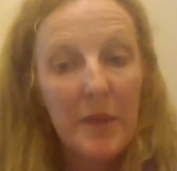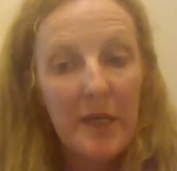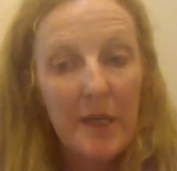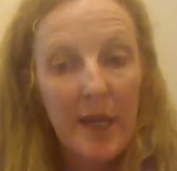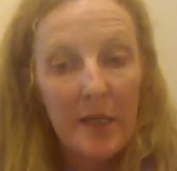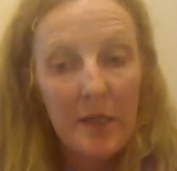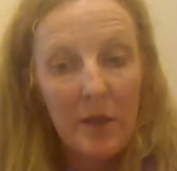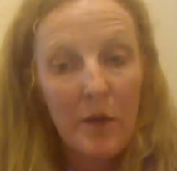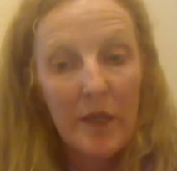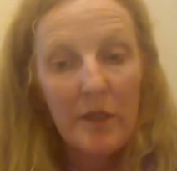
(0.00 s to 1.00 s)
Claudie
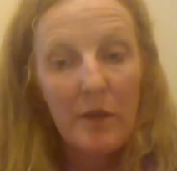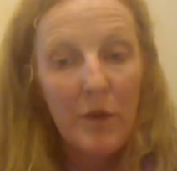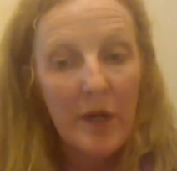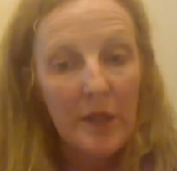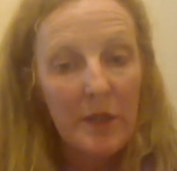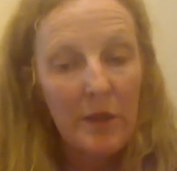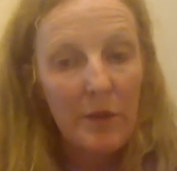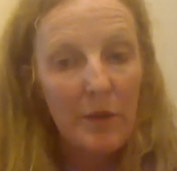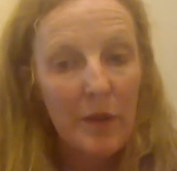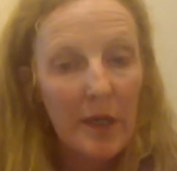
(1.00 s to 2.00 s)
can speak to that too. I
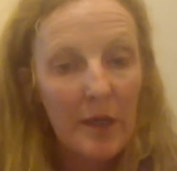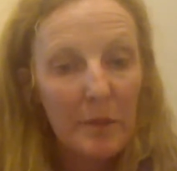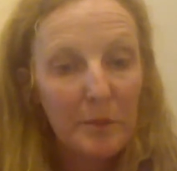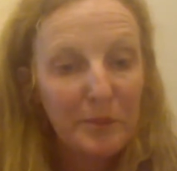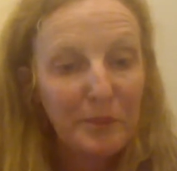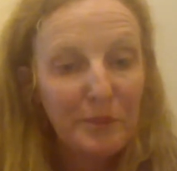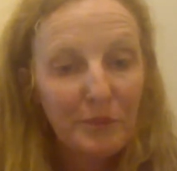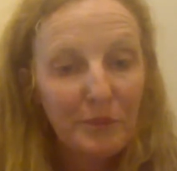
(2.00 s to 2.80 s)
do want to